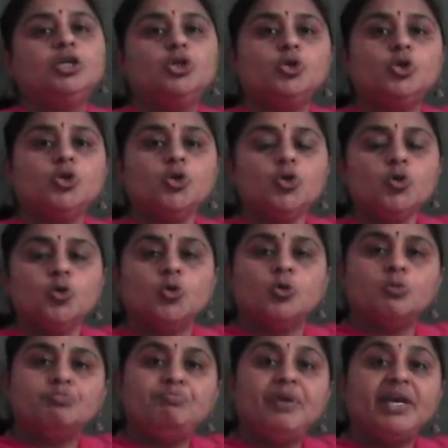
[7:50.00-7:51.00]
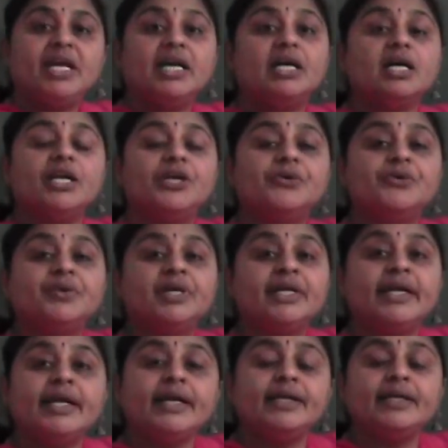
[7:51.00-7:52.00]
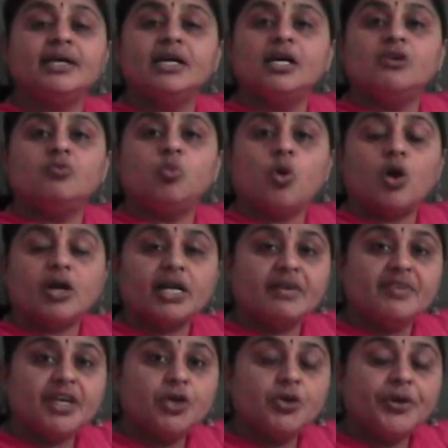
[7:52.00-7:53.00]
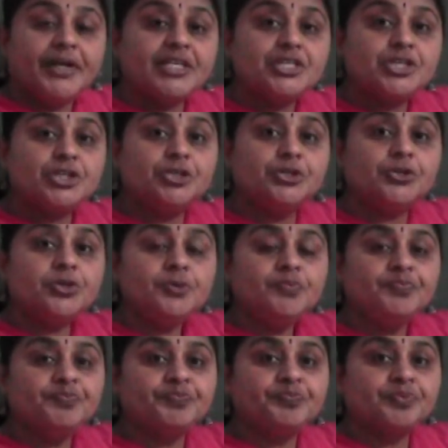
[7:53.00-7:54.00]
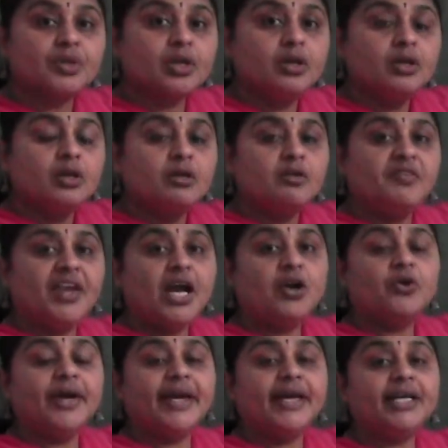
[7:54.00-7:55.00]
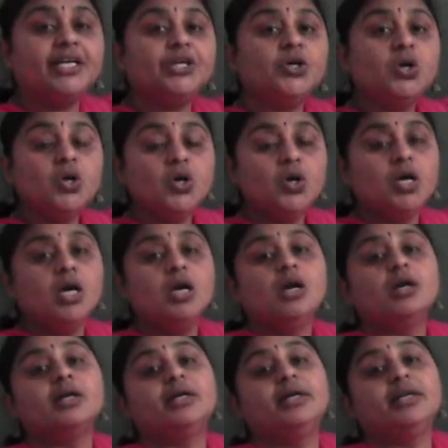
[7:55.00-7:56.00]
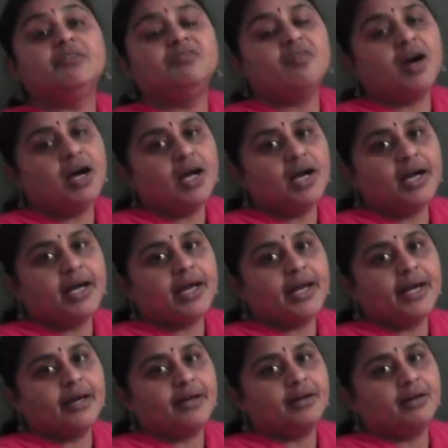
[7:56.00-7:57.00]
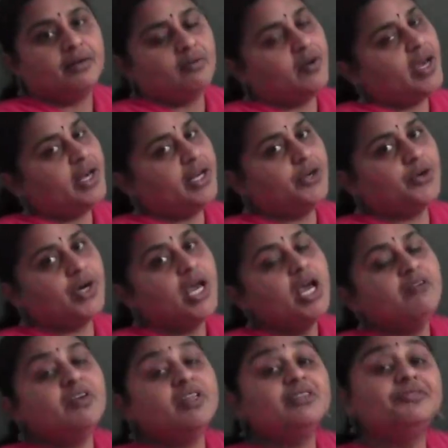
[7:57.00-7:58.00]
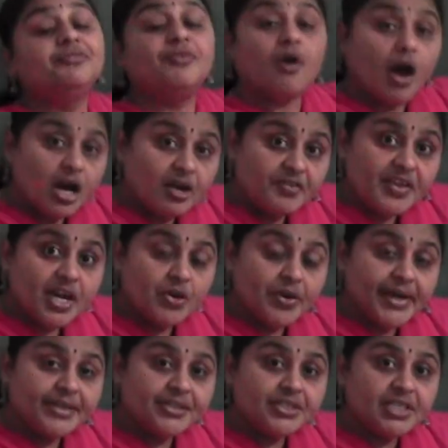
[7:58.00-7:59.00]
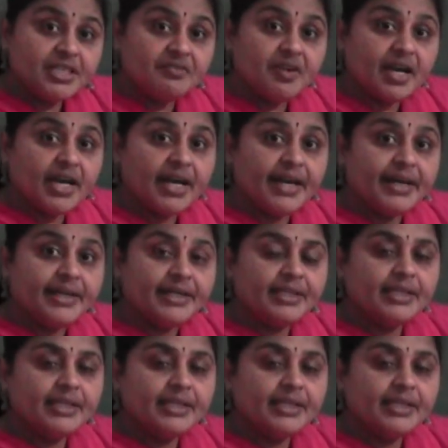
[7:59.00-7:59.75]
to bigger unit, what are we going to do? We are going to divide. Very good. With what we are going to divide?